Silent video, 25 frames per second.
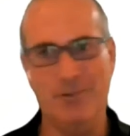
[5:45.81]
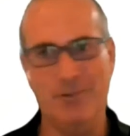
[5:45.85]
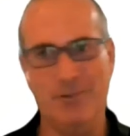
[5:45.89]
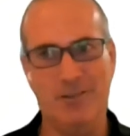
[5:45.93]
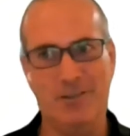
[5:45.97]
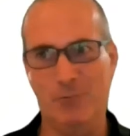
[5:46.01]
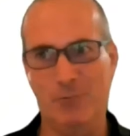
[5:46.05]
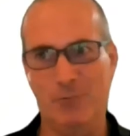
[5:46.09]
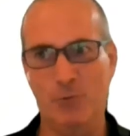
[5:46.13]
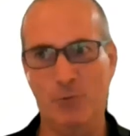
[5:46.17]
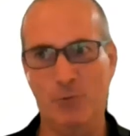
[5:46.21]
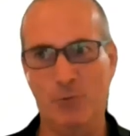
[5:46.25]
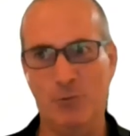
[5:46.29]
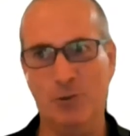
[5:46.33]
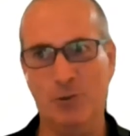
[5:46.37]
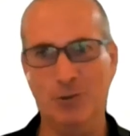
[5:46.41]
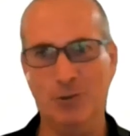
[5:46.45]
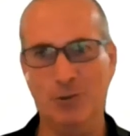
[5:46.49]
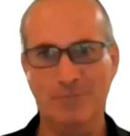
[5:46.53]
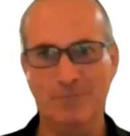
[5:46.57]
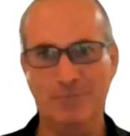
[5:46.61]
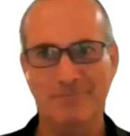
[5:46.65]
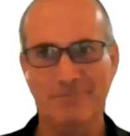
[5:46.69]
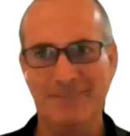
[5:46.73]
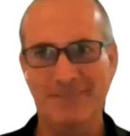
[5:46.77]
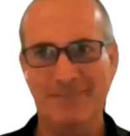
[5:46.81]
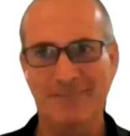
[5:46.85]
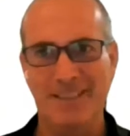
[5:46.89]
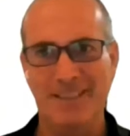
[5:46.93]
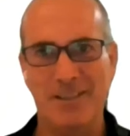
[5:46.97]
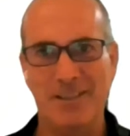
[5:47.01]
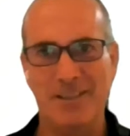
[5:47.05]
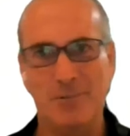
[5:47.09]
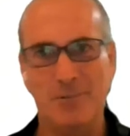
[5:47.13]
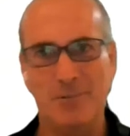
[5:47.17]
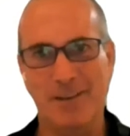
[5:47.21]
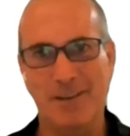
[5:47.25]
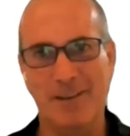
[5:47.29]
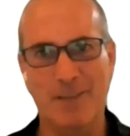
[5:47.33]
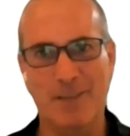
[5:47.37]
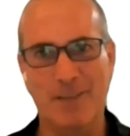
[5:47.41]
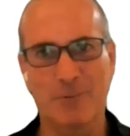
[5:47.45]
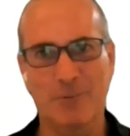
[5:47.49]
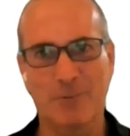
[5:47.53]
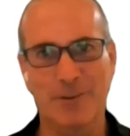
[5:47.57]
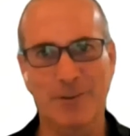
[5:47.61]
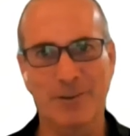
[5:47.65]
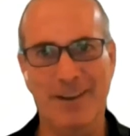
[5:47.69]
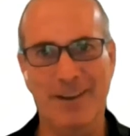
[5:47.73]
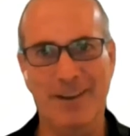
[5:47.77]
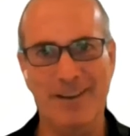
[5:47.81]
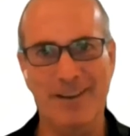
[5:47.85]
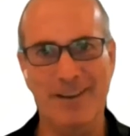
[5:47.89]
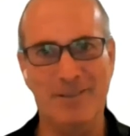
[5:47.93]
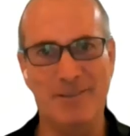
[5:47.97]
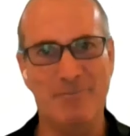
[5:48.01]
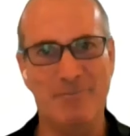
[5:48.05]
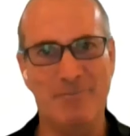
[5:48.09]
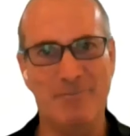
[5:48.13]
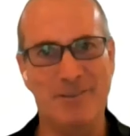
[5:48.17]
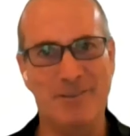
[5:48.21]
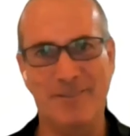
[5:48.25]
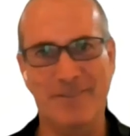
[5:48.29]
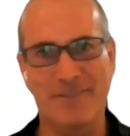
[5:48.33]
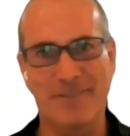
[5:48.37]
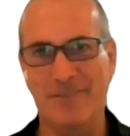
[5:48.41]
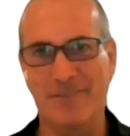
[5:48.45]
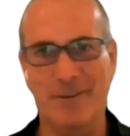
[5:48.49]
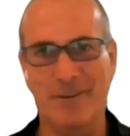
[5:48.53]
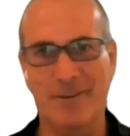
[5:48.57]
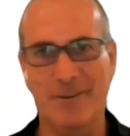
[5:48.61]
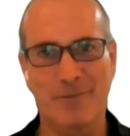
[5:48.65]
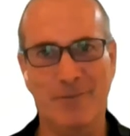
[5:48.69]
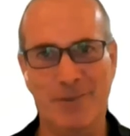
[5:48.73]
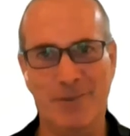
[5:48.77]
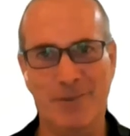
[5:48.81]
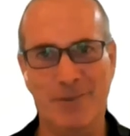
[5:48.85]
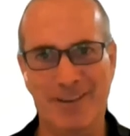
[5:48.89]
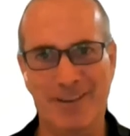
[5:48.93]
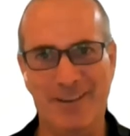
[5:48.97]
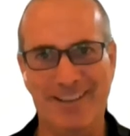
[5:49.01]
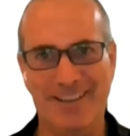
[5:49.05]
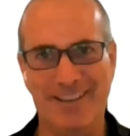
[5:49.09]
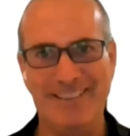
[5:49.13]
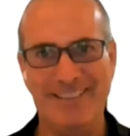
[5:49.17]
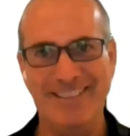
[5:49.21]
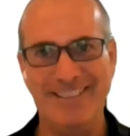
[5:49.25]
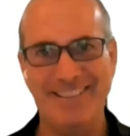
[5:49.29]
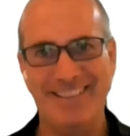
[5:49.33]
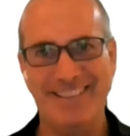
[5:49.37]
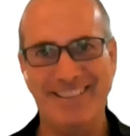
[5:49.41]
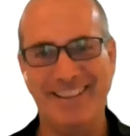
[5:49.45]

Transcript: I will just be humble on that. It's very well connected.